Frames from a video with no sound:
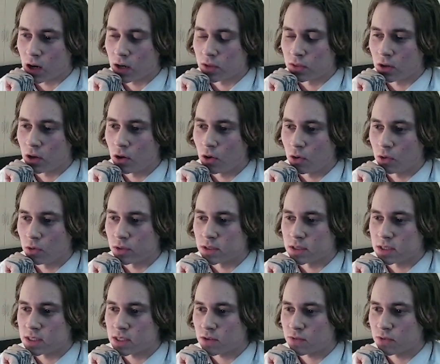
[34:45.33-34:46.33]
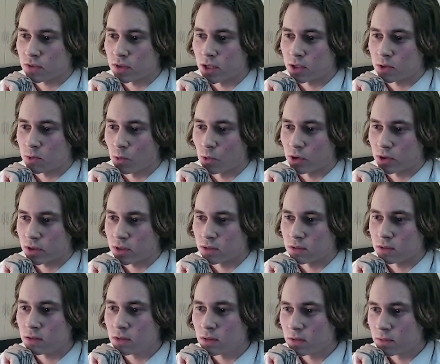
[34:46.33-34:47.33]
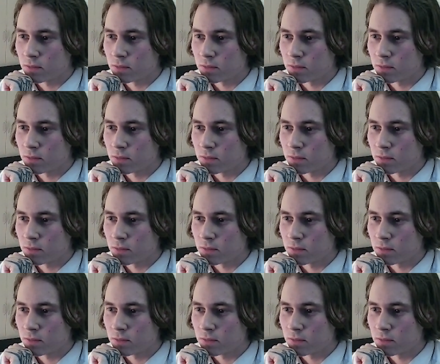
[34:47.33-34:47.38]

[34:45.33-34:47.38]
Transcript: unholy Death Knight Worgen